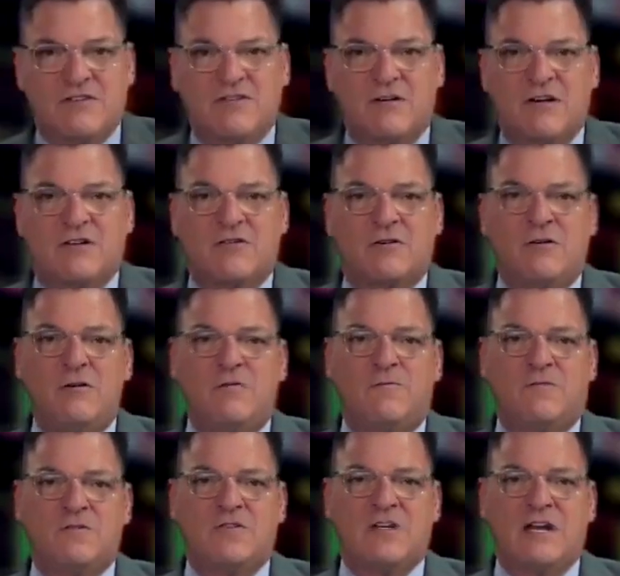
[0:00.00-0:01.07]
be a serious
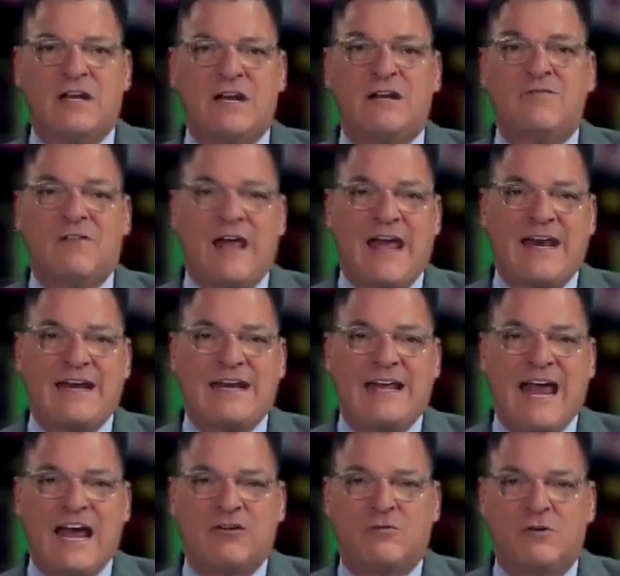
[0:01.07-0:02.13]
coup for CNN if they had
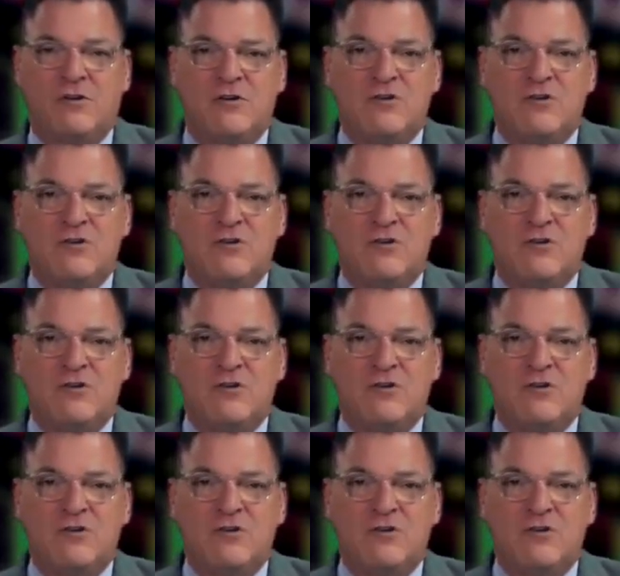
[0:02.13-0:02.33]
any actual